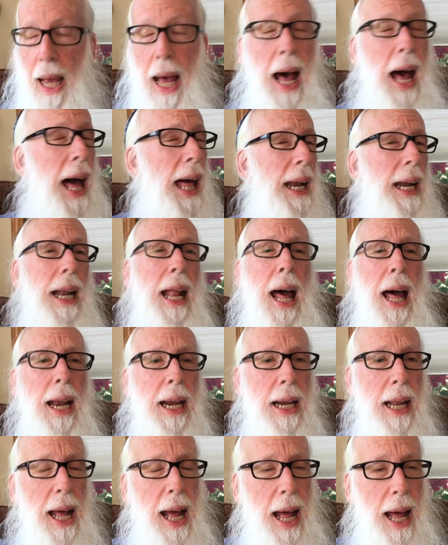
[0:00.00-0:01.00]
on and
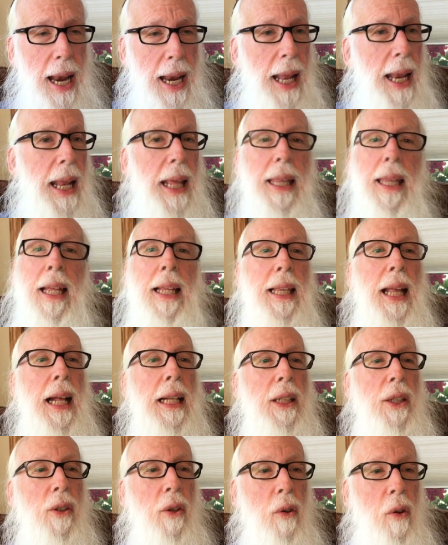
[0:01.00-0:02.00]
on and on, and they think
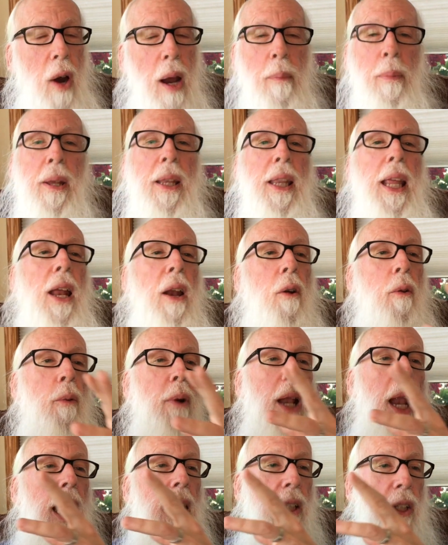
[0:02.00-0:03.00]
that's so great, but they don't
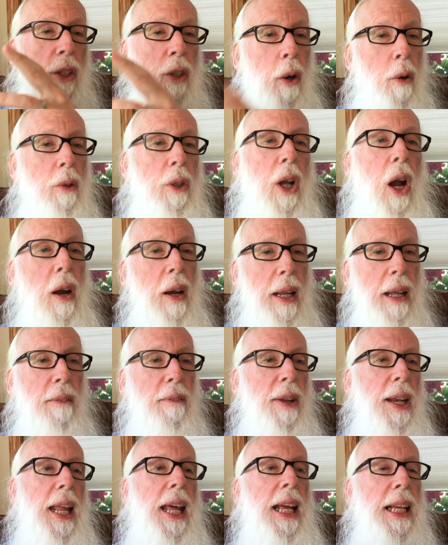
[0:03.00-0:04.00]
realize those aren't
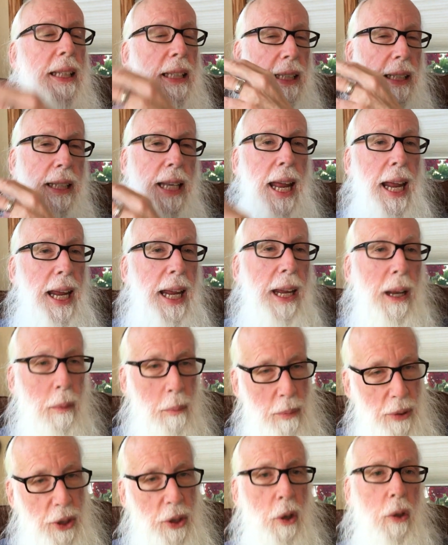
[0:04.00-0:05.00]
even his
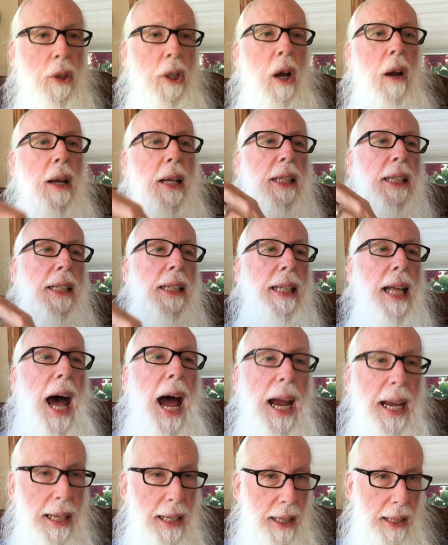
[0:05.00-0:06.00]
names; those are his
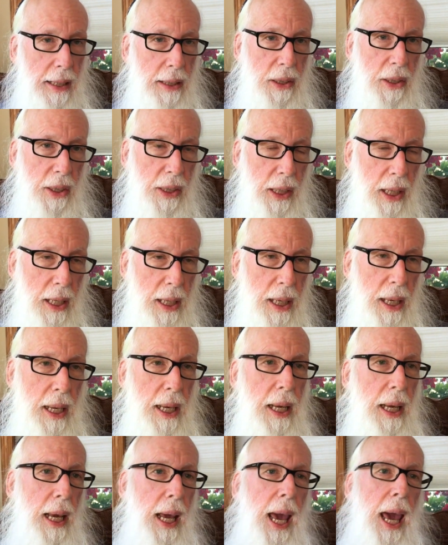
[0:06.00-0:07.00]
titles.
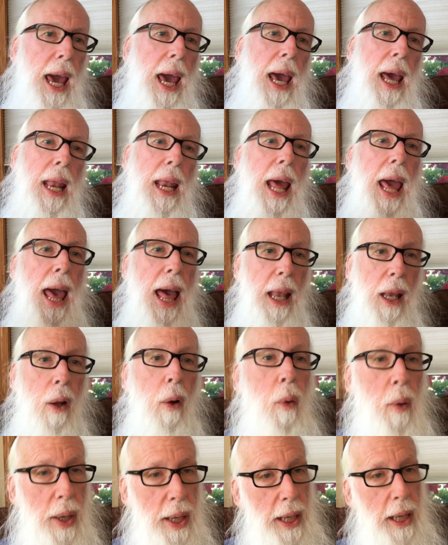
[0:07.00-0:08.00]
And
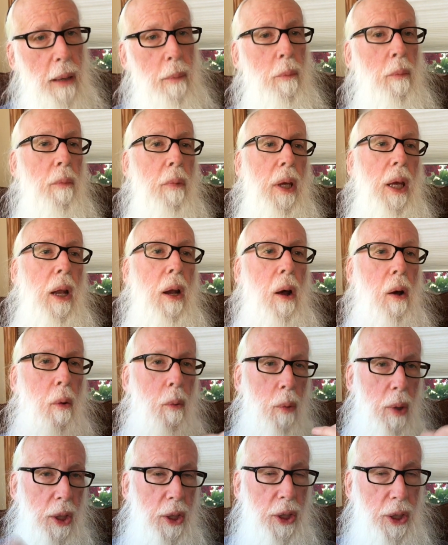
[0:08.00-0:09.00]
Elohim, you know,
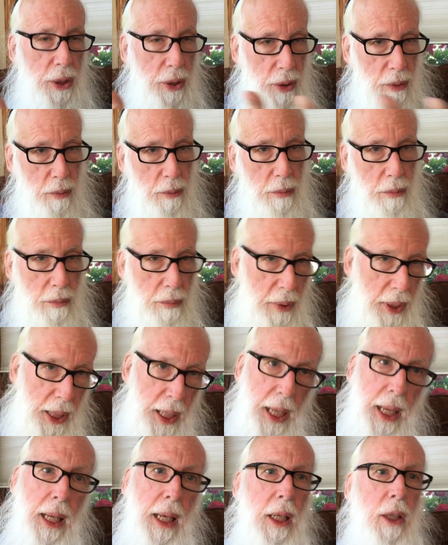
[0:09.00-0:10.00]
which
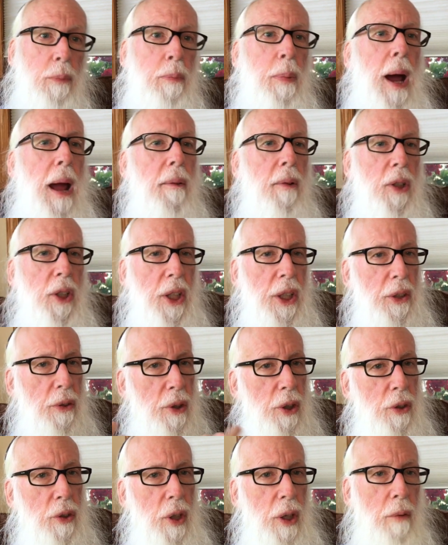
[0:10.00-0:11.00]
in English Bibles is
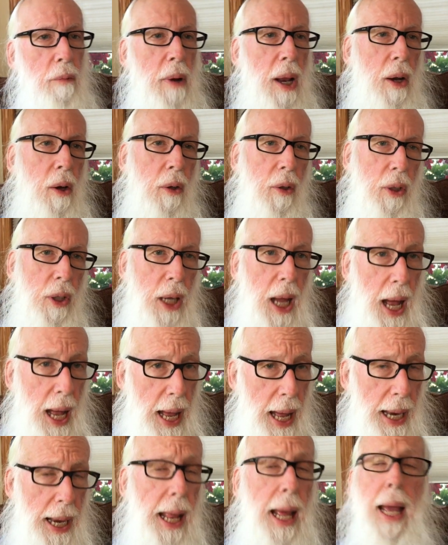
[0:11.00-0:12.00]
usually rendered
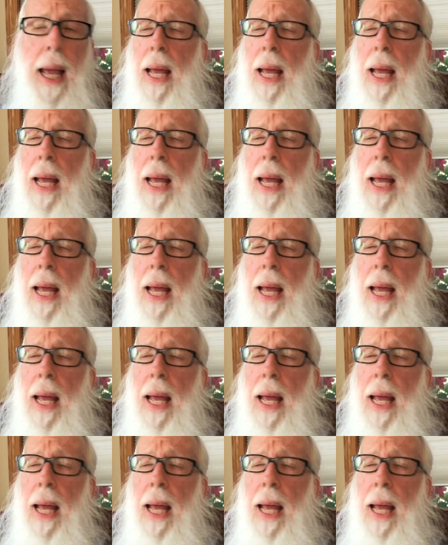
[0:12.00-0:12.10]
God.